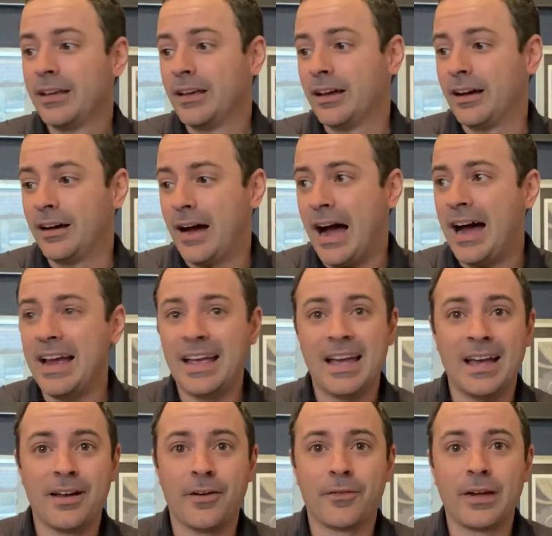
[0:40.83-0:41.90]
I
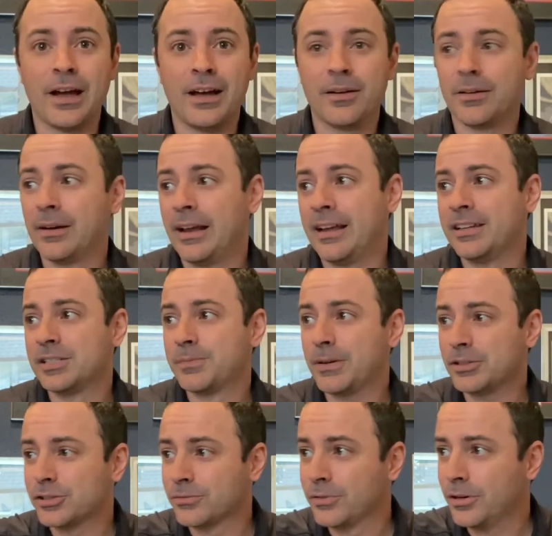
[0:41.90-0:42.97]
have gotten a
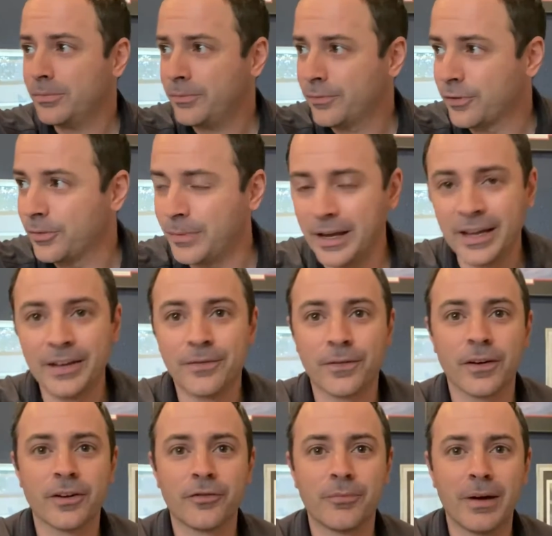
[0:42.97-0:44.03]
special rum from a
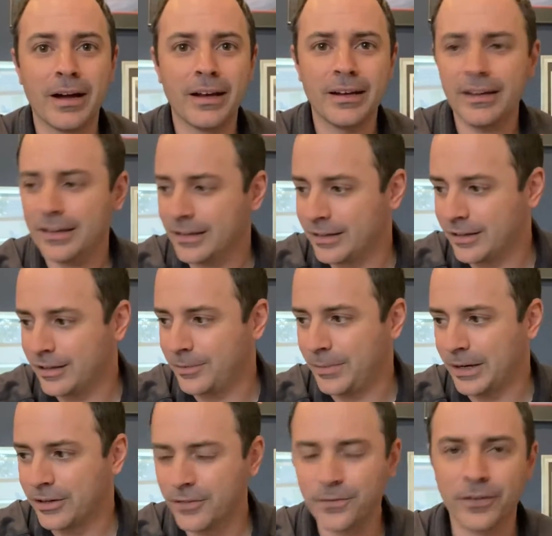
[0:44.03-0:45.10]
friend of mine.
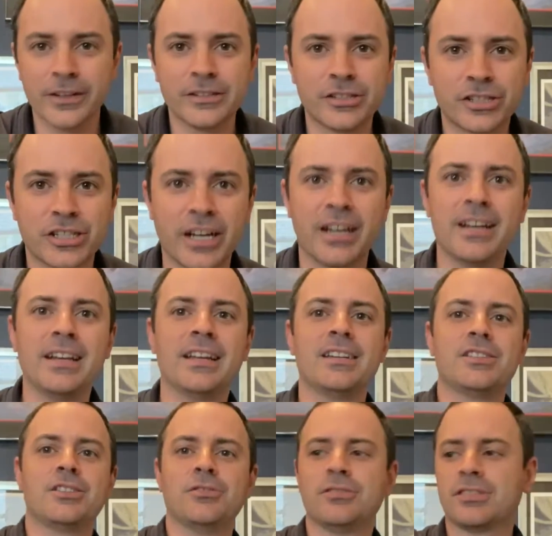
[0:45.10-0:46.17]
My good friend Shane in
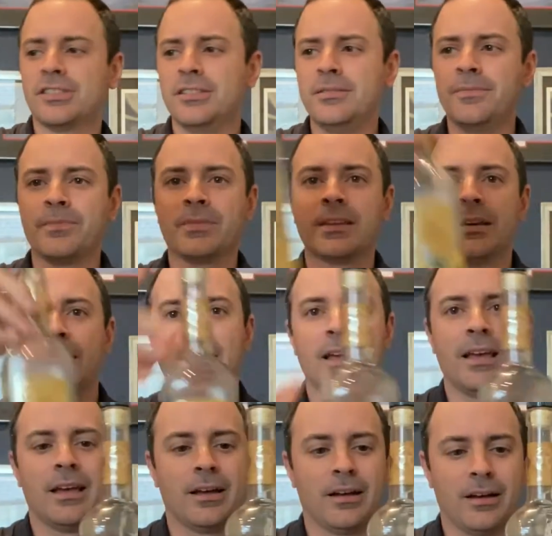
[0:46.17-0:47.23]
Houston
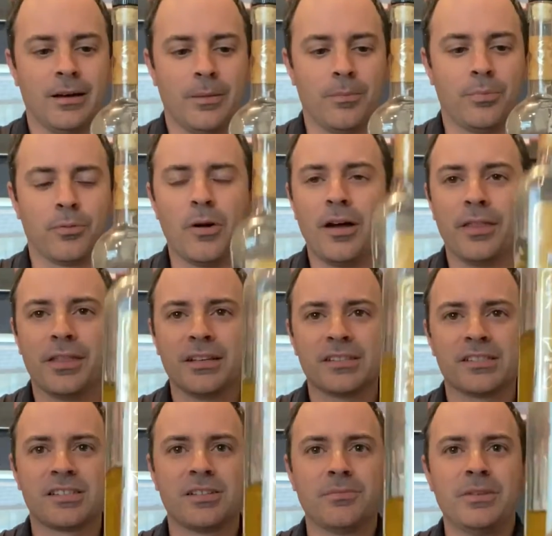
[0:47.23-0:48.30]
brought
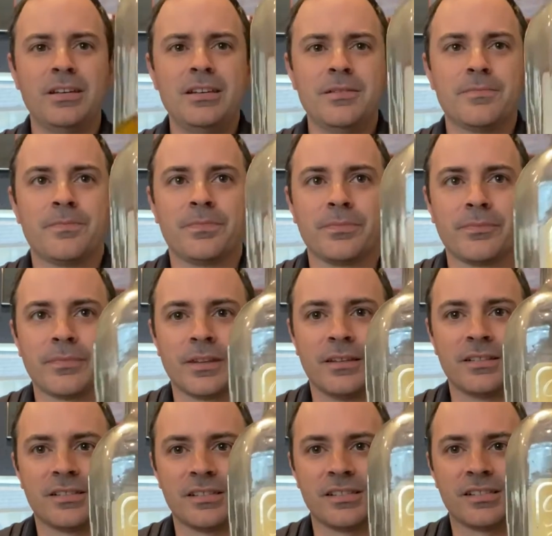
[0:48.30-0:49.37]
this to me.
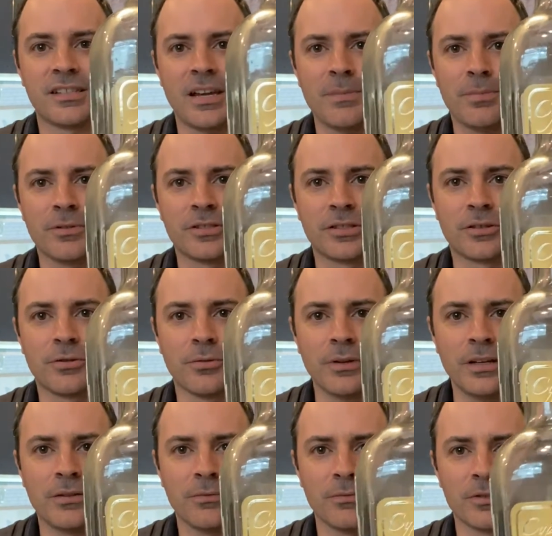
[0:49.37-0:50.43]
This is Cypress
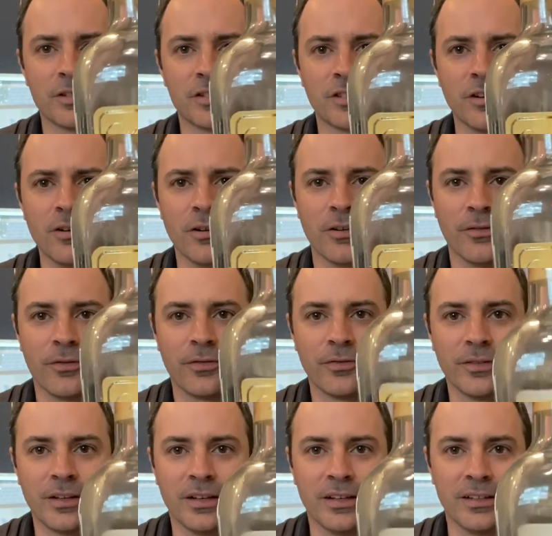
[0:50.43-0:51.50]
Creek Reserve,
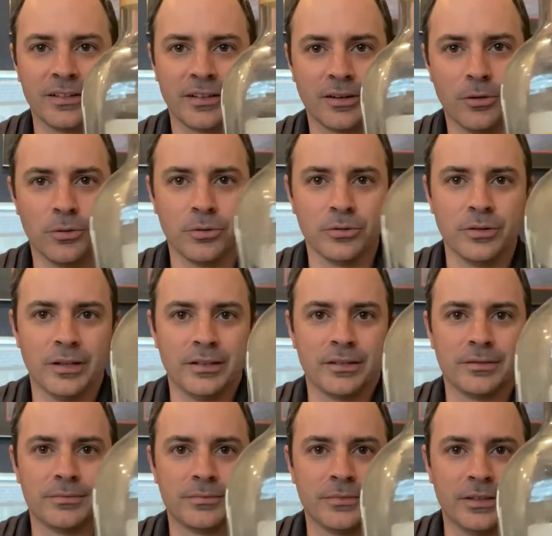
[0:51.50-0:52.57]
the gold on
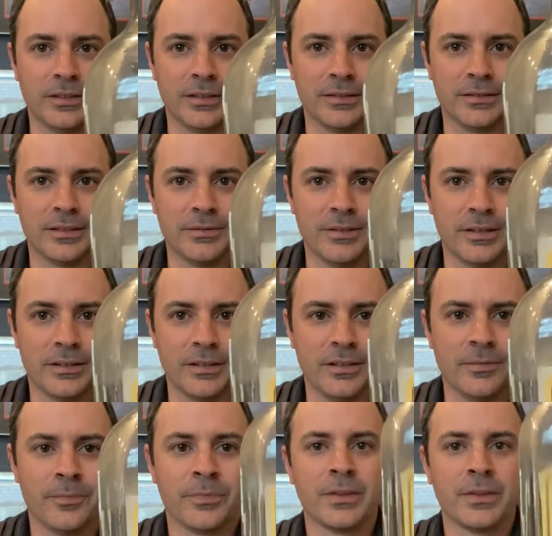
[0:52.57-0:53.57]
the, you can see right there.